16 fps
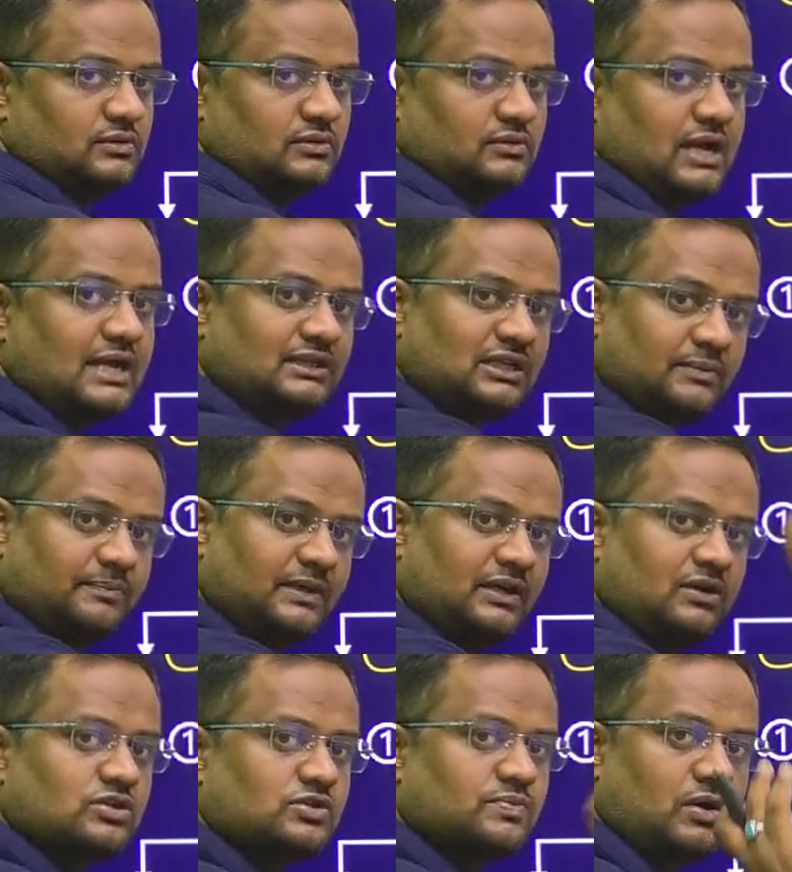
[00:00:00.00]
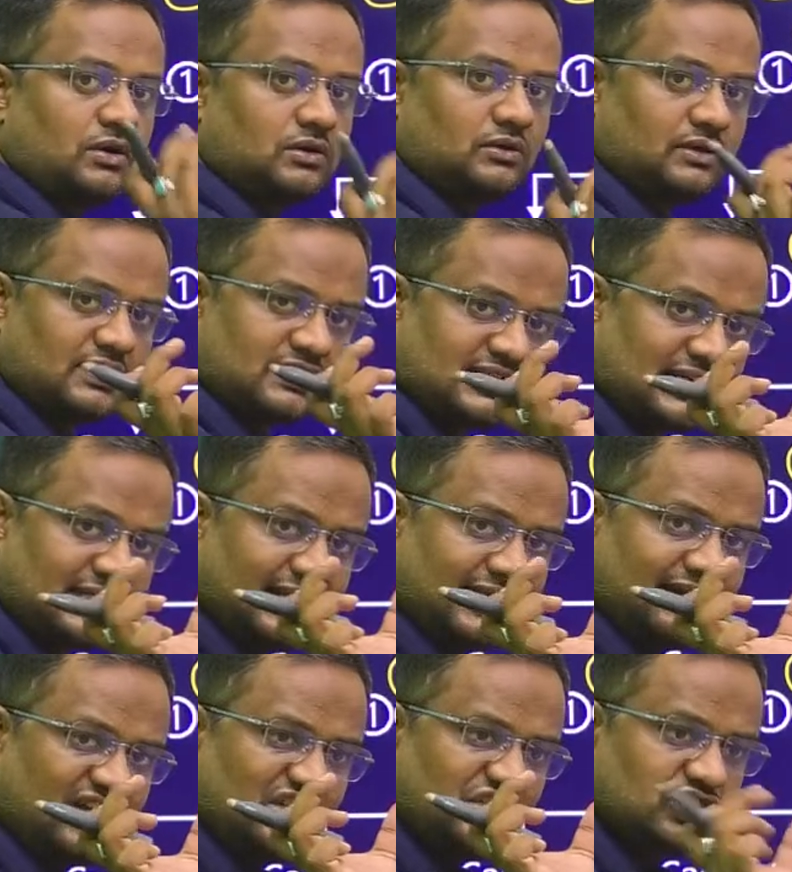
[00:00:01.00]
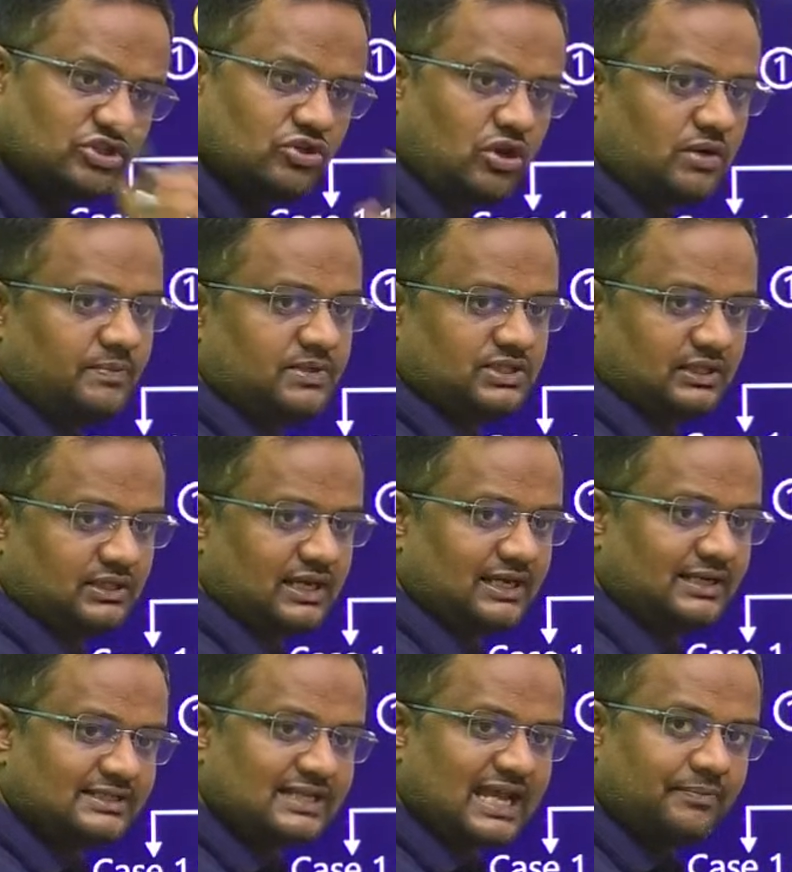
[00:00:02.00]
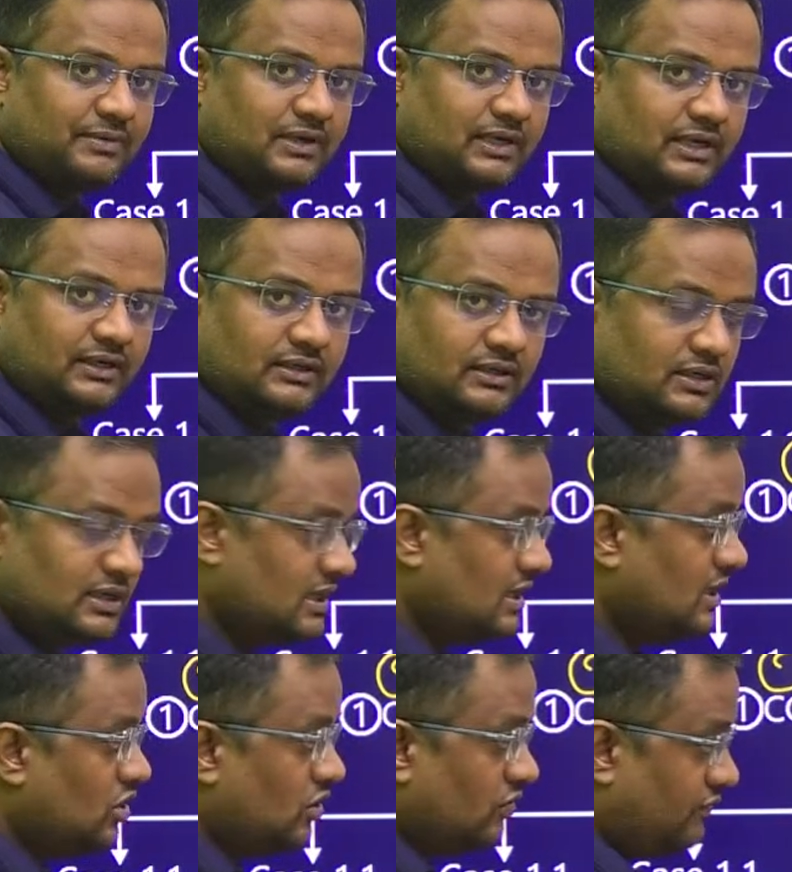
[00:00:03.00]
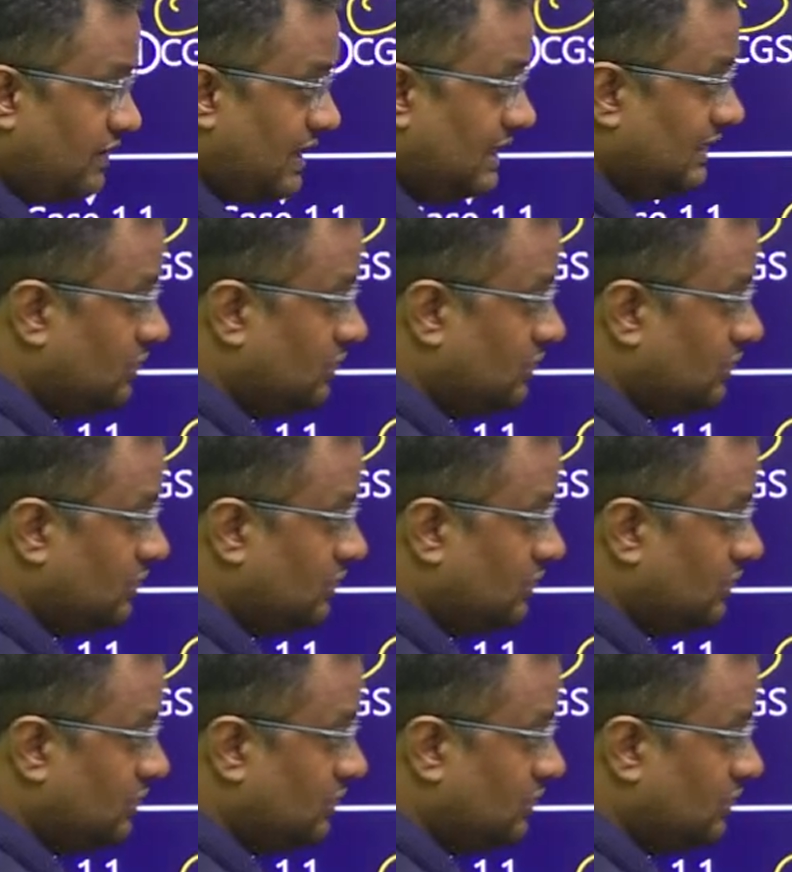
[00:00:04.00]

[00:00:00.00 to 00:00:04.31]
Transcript: either big or small, a certain range is not missing, that is gap graded. Very